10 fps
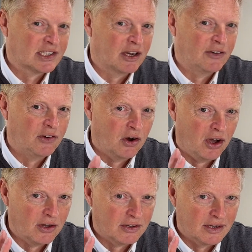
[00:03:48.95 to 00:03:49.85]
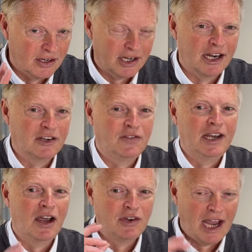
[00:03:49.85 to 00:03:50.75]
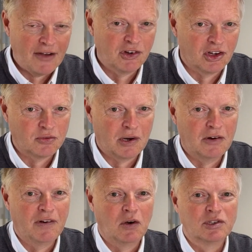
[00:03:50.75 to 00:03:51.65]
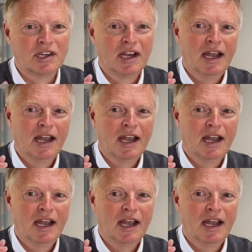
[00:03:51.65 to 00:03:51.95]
So if you are looking at this video, you haven't got 12 volts